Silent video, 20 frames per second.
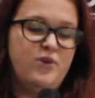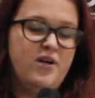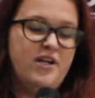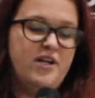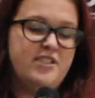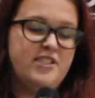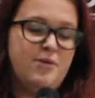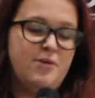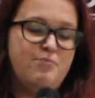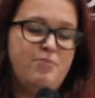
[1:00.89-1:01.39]

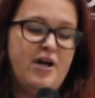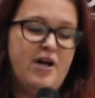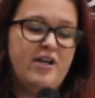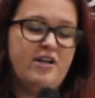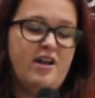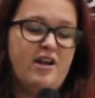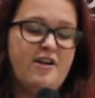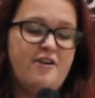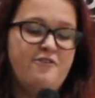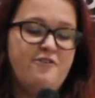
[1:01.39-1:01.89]
words that
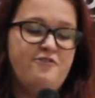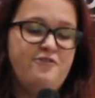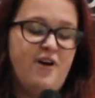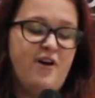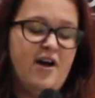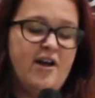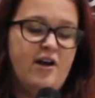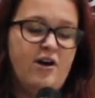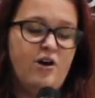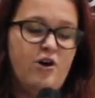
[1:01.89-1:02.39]
burned like
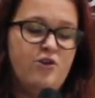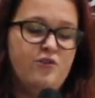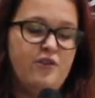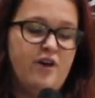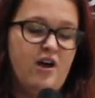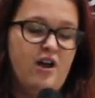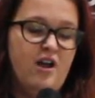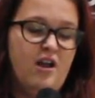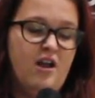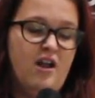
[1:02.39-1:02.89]
fire over
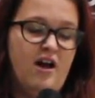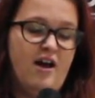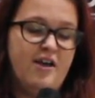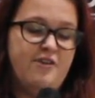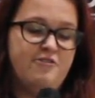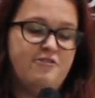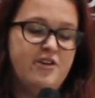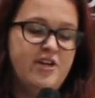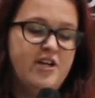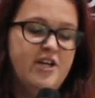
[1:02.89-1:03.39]
her
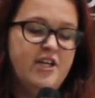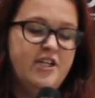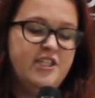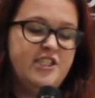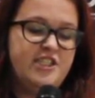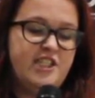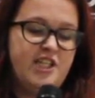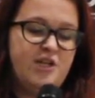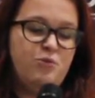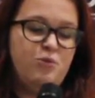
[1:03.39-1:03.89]
life.
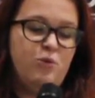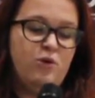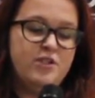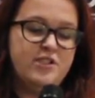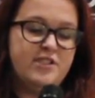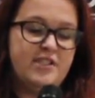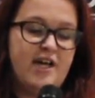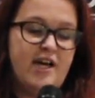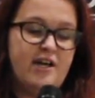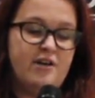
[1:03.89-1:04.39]
She
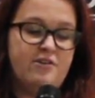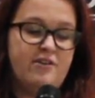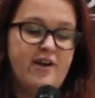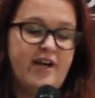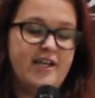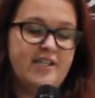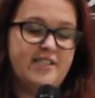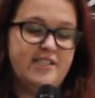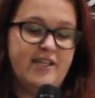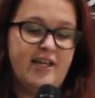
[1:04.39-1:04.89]
was
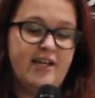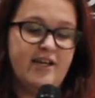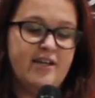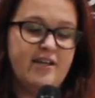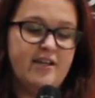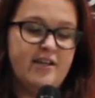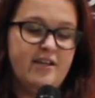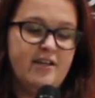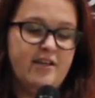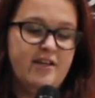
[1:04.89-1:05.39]

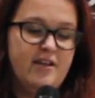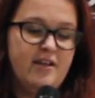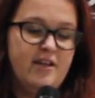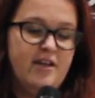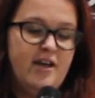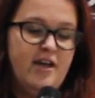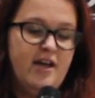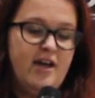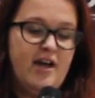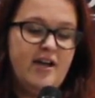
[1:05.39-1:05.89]
anorexic.
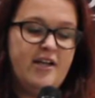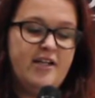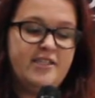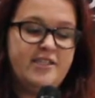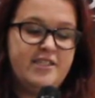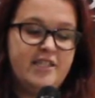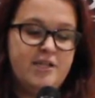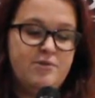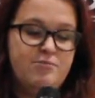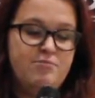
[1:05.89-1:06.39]
And
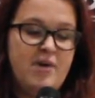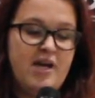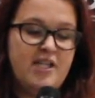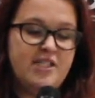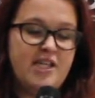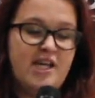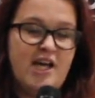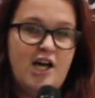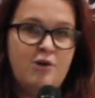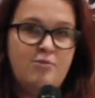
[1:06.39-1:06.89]
it didn't
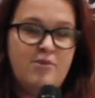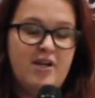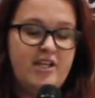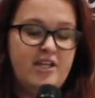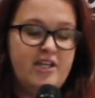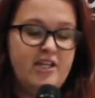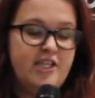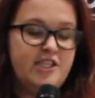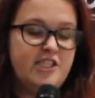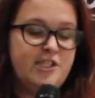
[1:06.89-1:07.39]
matter how
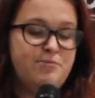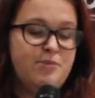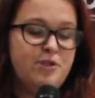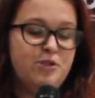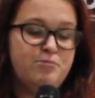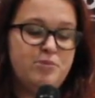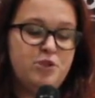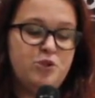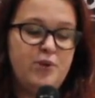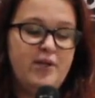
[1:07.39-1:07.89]
many years she
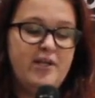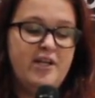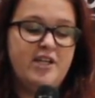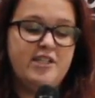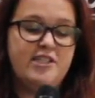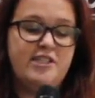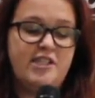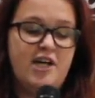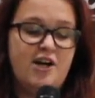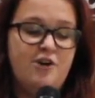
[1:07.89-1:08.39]
put between
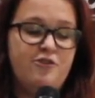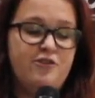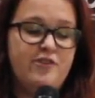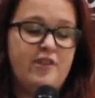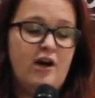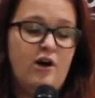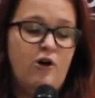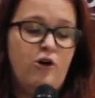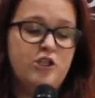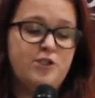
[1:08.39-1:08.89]
herself and
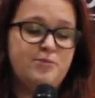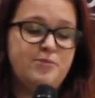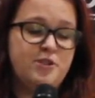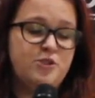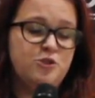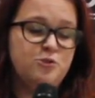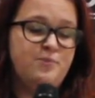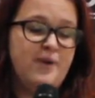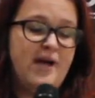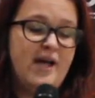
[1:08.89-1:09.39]
that
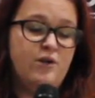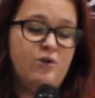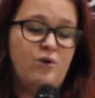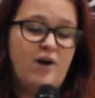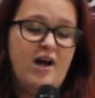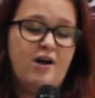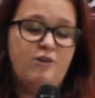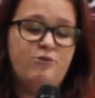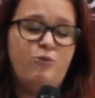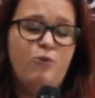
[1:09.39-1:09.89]
hospital bed or
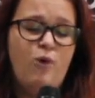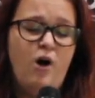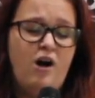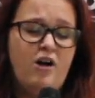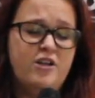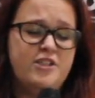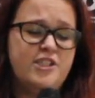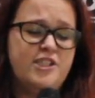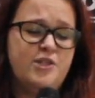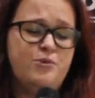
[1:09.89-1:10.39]
how
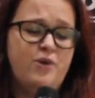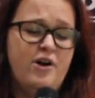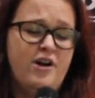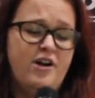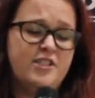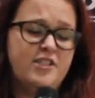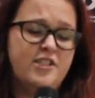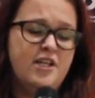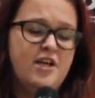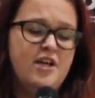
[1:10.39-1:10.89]
hard she
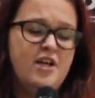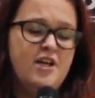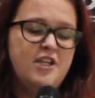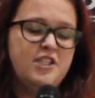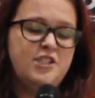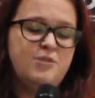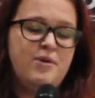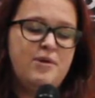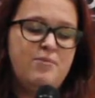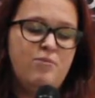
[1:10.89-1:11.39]
worked
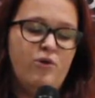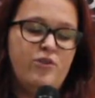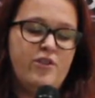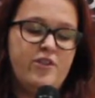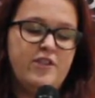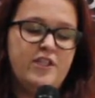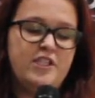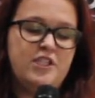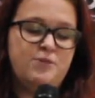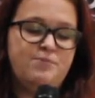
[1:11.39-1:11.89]
to be more
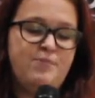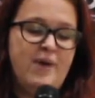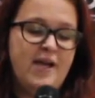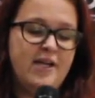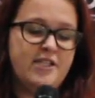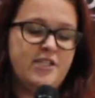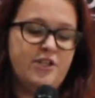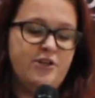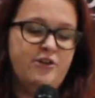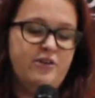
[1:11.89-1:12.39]
than the
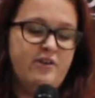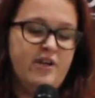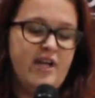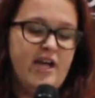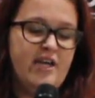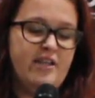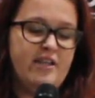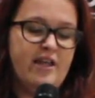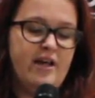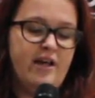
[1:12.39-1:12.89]
spectre who
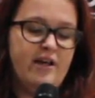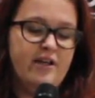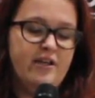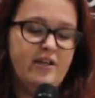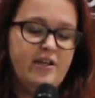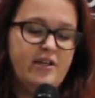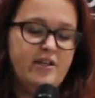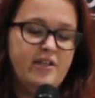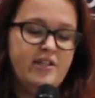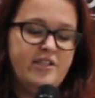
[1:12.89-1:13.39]
lay
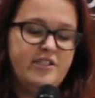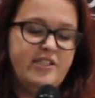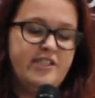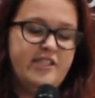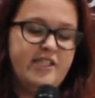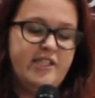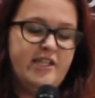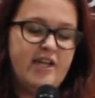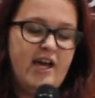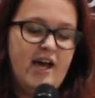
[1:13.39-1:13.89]
there. She
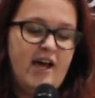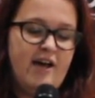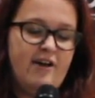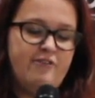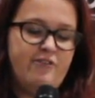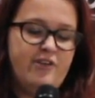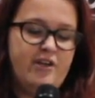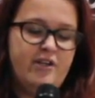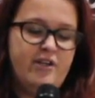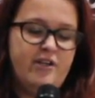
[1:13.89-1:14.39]
didn't
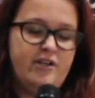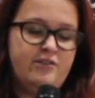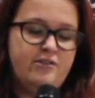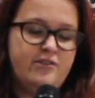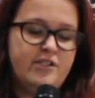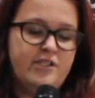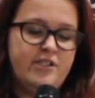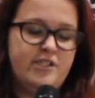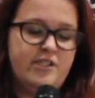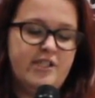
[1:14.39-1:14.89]
have an
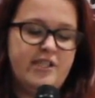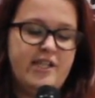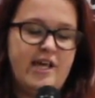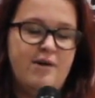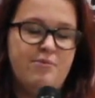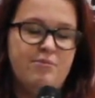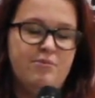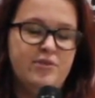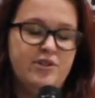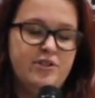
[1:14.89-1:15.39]
illness to
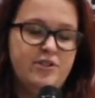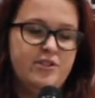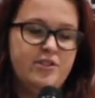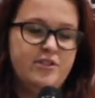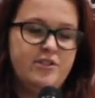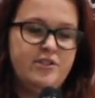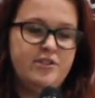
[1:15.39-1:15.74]
them.